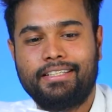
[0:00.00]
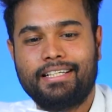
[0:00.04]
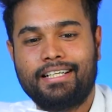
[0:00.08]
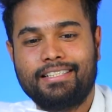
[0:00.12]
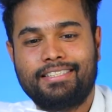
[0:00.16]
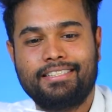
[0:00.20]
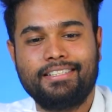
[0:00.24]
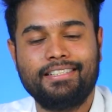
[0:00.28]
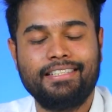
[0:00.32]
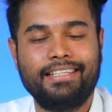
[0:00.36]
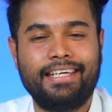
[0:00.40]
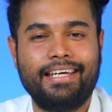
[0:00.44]

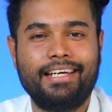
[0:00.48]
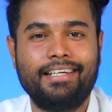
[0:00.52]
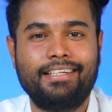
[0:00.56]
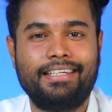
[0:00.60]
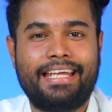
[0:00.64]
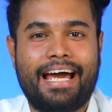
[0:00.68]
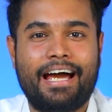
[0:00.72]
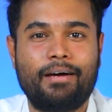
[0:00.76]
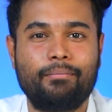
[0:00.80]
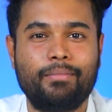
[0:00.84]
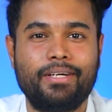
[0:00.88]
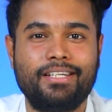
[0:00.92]
doesn't get
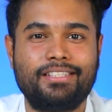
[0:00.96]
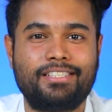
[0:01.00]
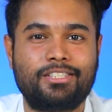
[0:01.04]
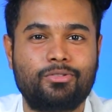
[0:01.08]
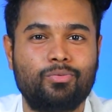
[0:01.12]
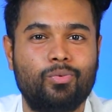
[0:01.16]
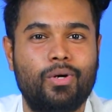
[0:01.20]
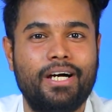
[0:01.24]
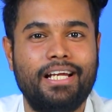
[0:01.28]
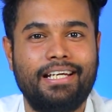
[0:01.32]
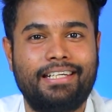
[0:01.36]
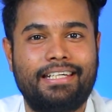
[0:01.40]
damaged
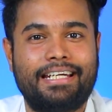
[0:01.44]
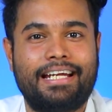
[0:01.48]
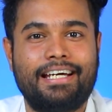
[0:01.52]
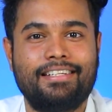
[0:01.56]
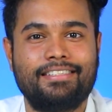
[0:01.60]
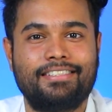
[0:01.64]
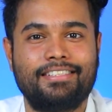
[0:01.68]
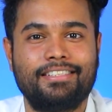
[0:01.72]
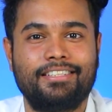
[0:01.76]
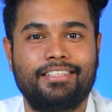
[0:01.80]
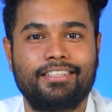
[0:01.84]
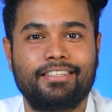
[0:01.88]
while
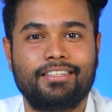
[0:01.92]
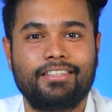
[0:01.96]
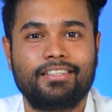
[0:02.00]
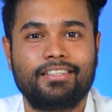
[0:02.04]
transit.